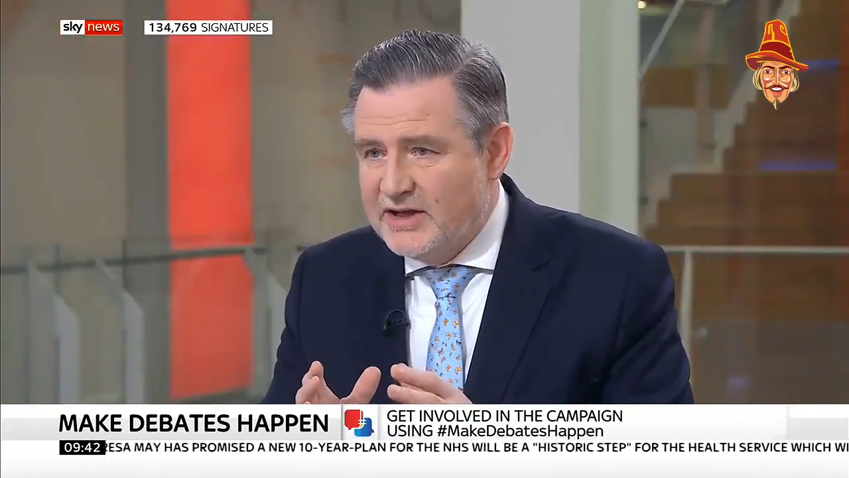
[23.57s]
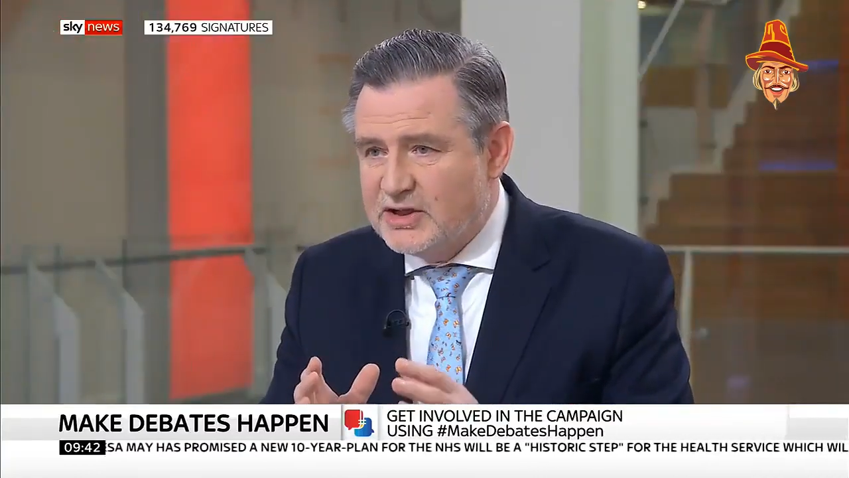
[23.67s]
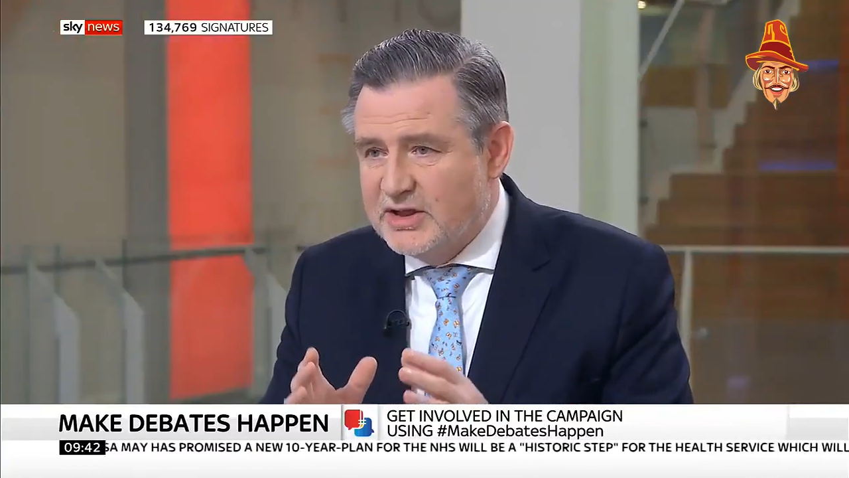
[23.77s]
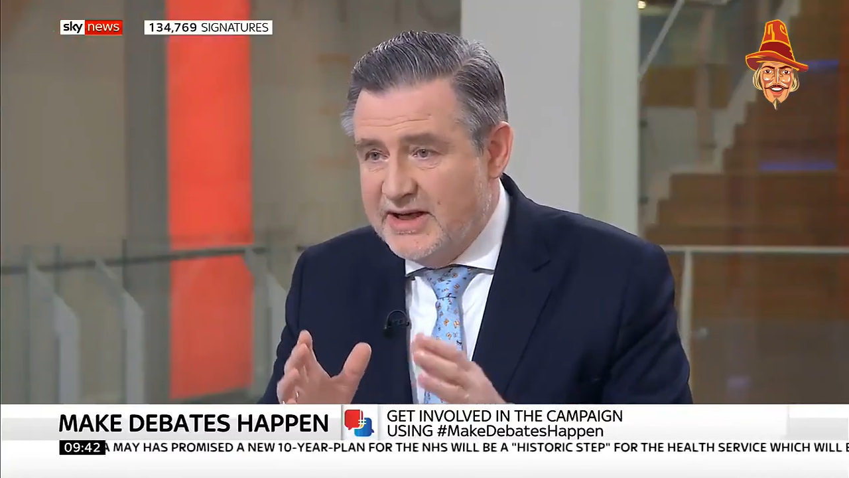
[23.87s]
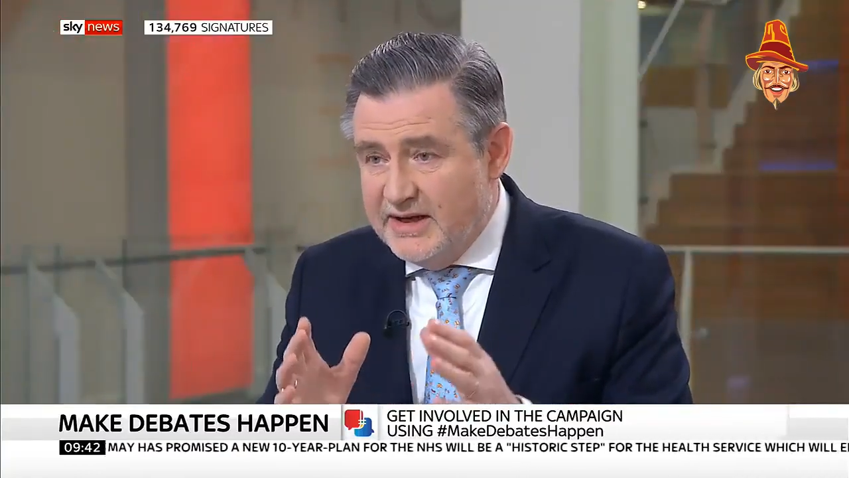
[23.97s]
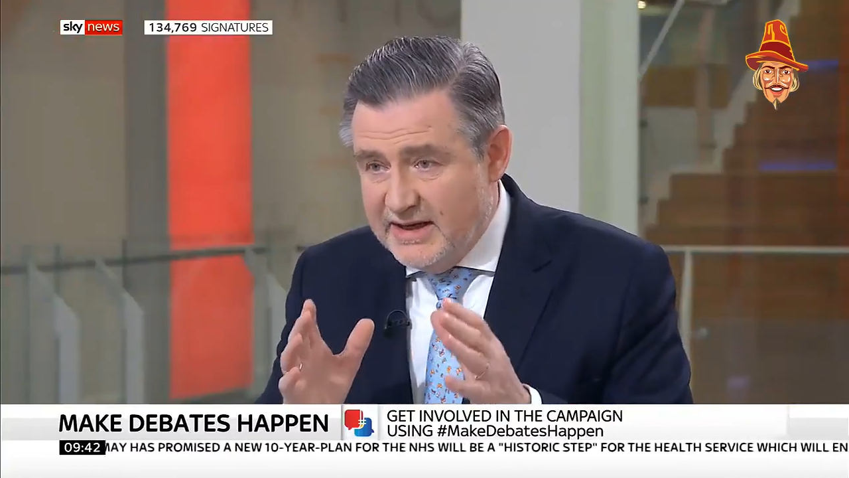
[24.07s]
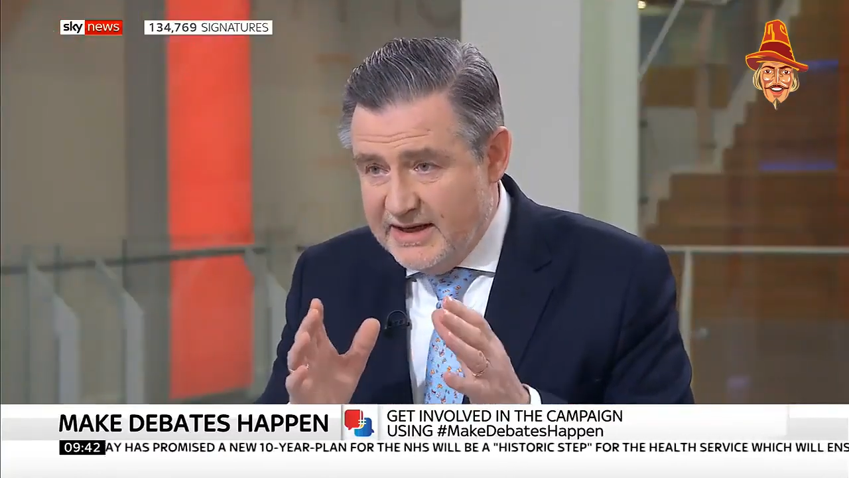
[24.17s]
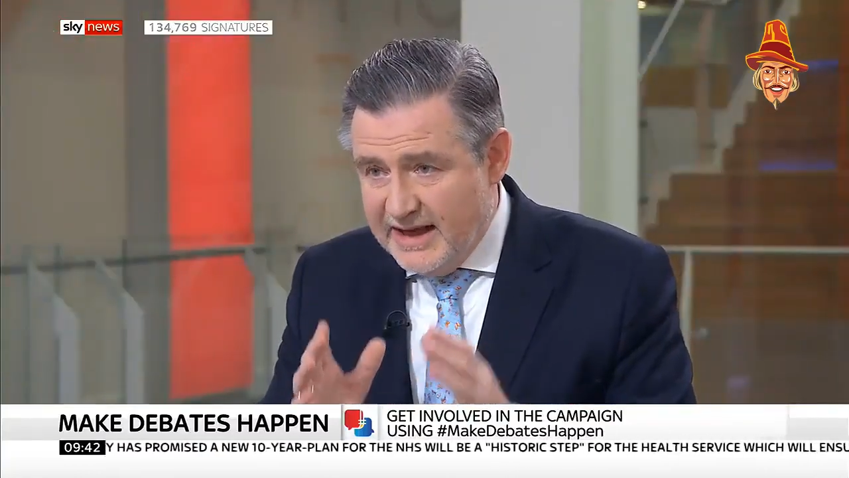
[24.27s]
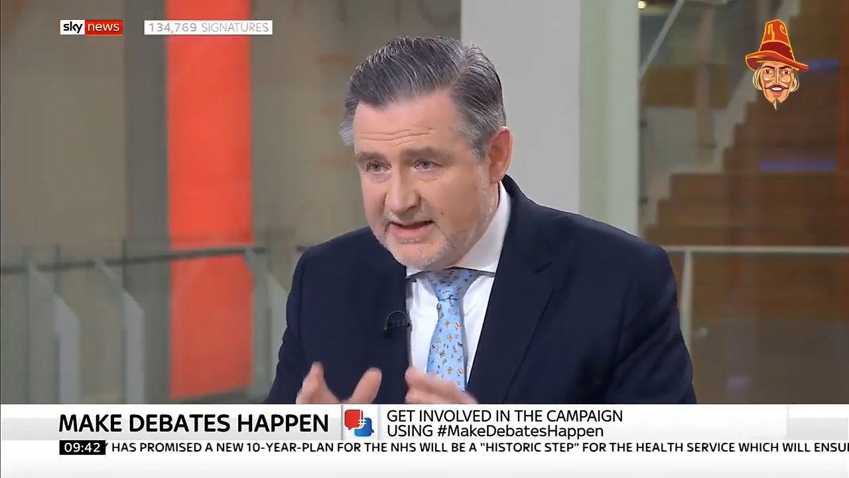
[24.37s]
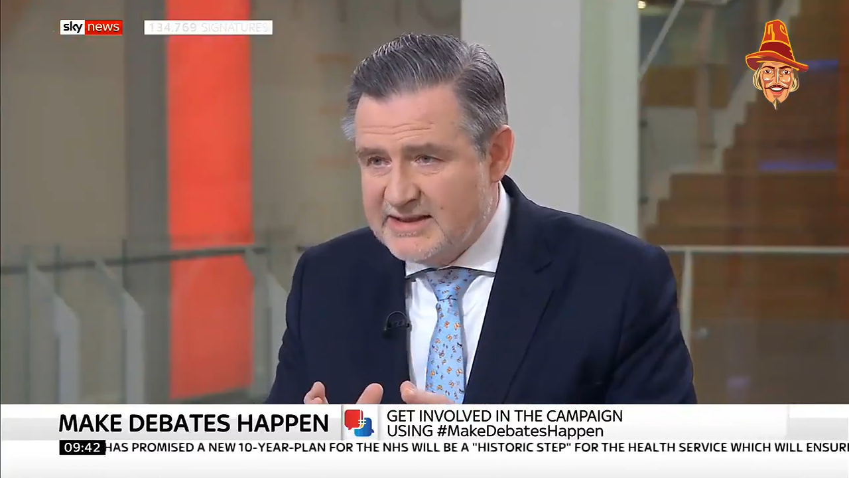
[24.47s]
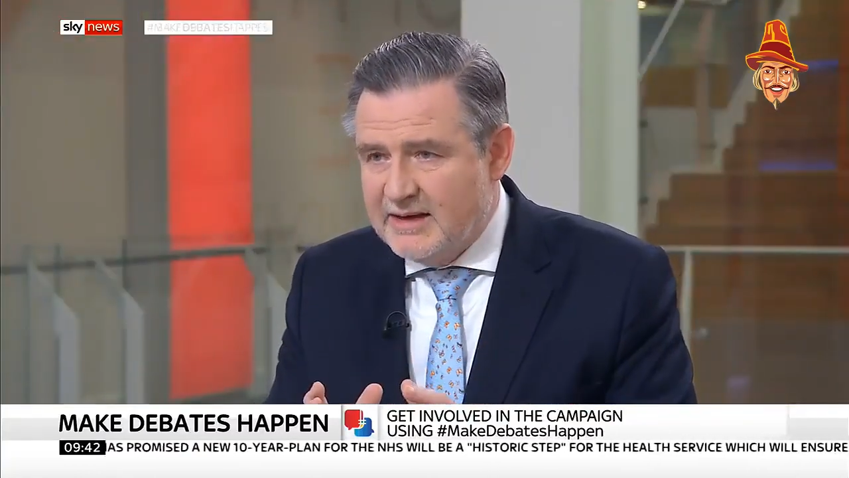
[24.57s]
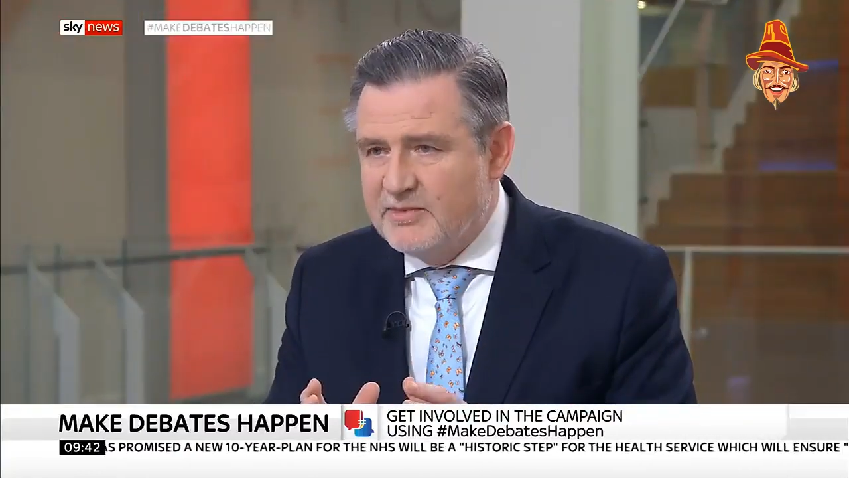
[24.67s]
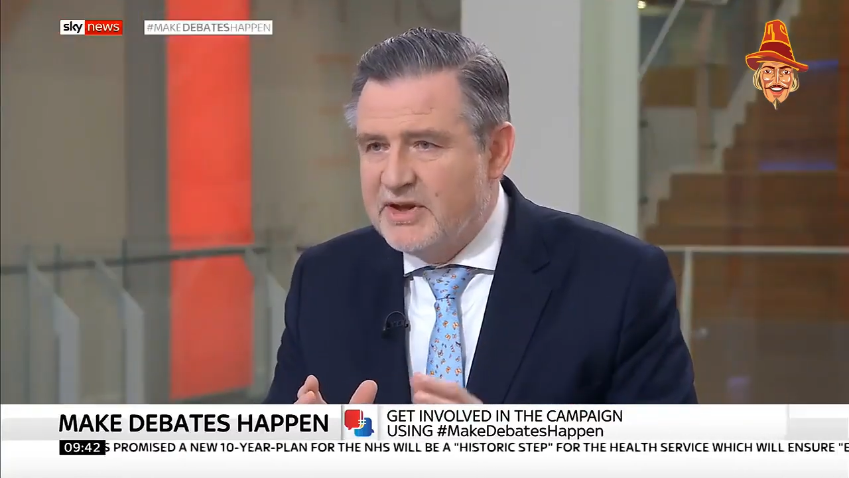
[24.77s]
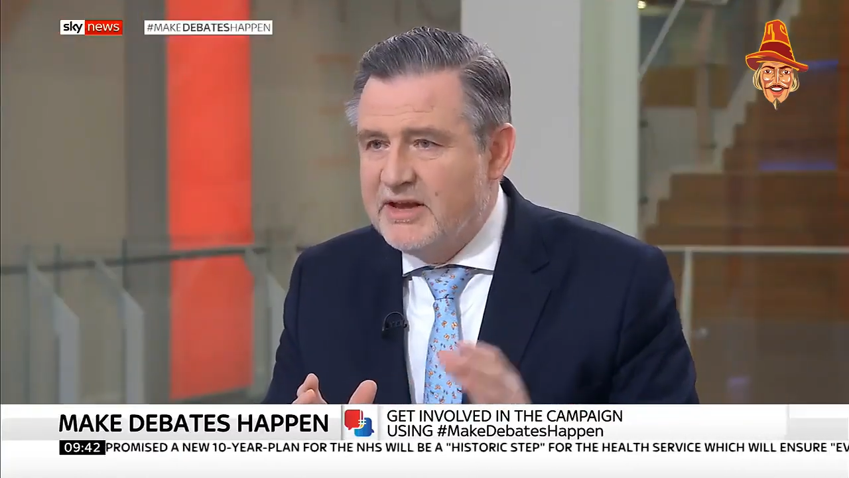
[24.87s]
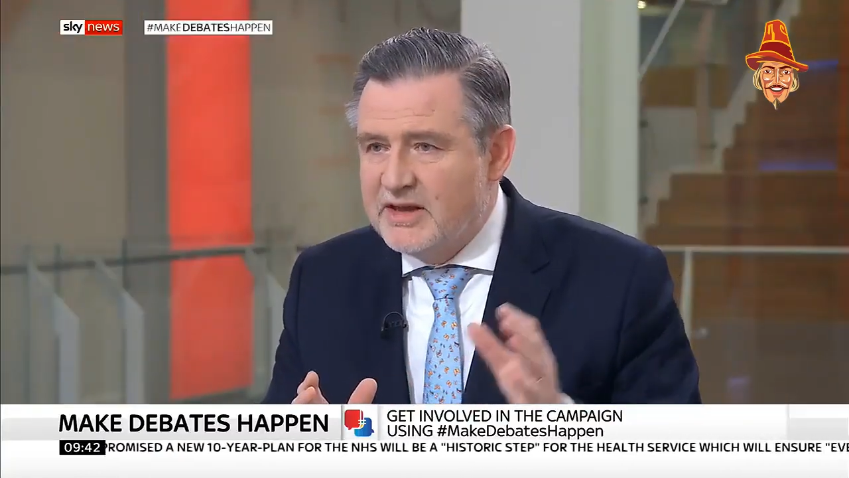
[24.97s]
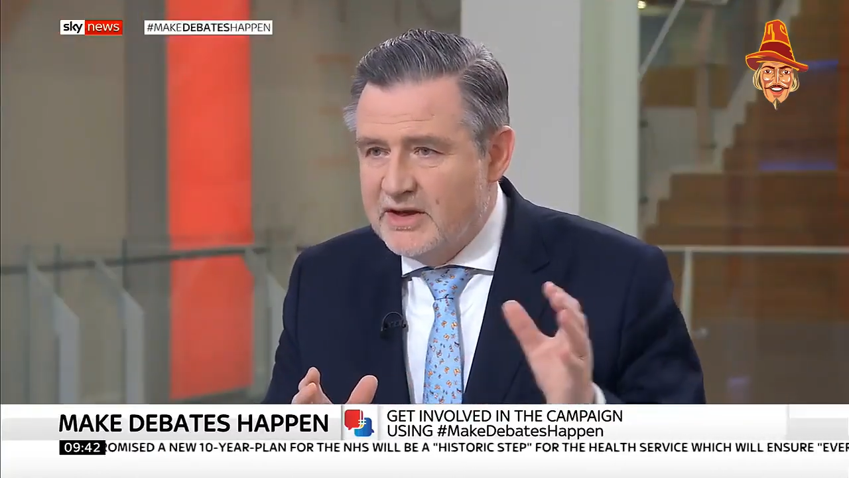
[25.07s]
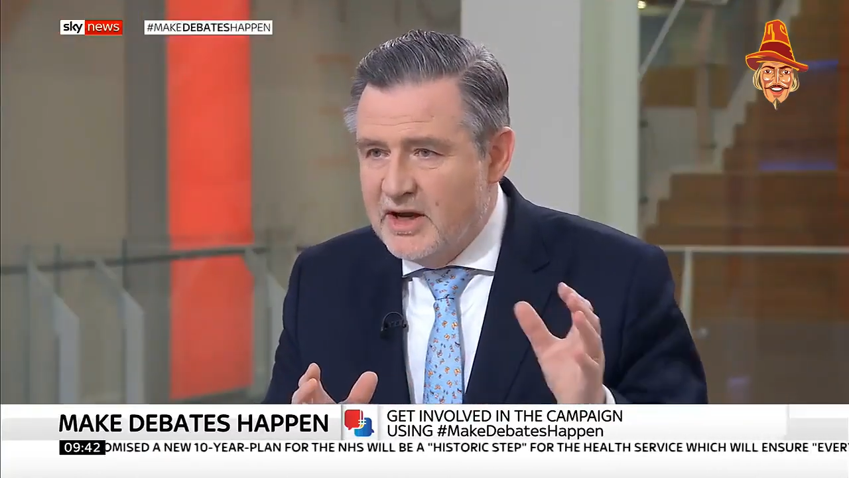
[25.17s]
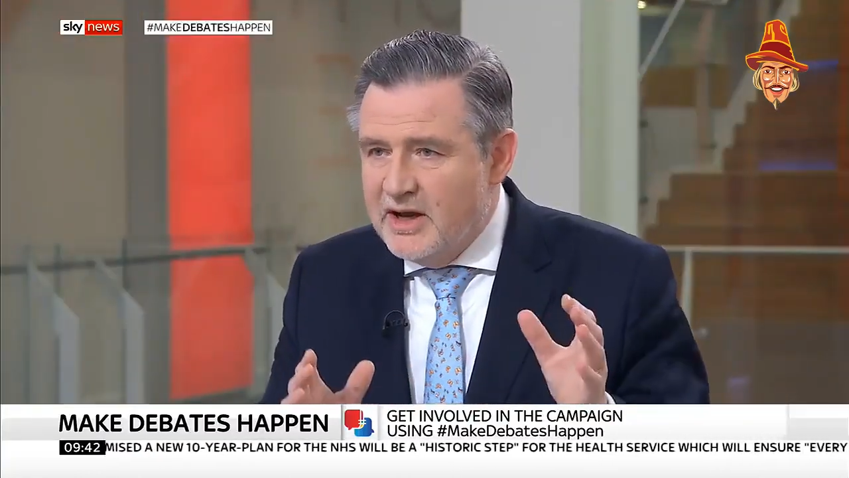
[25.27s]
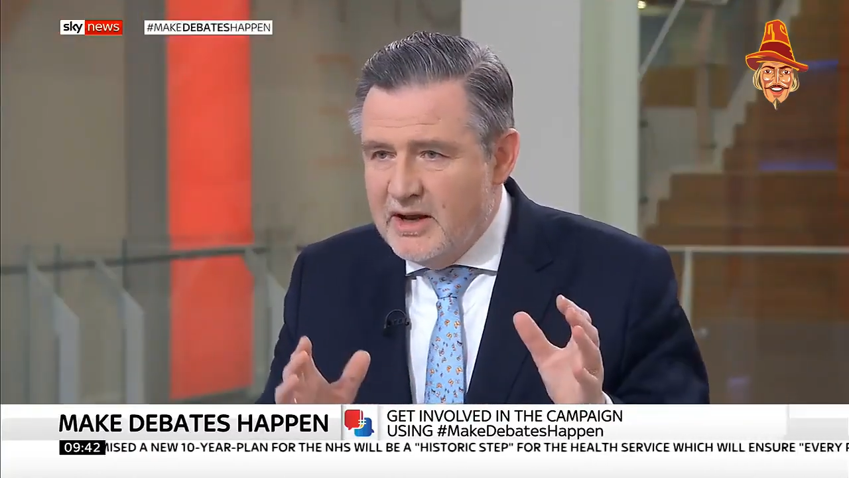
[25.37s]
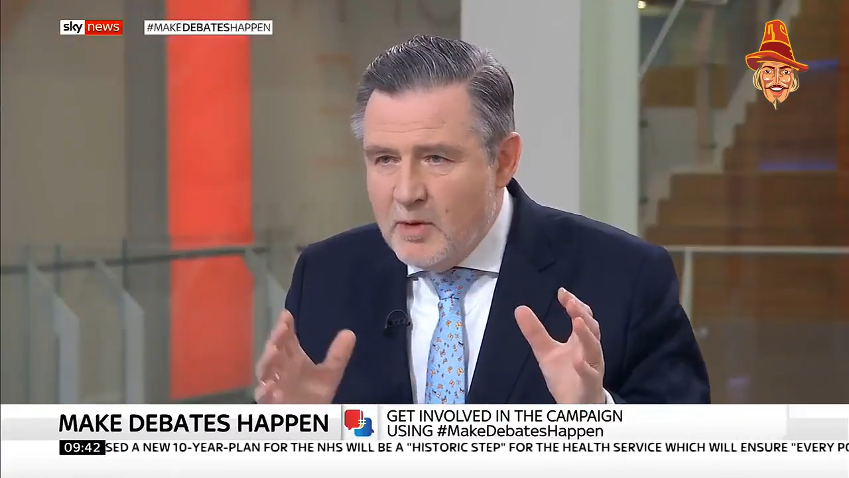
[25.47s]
actually get something that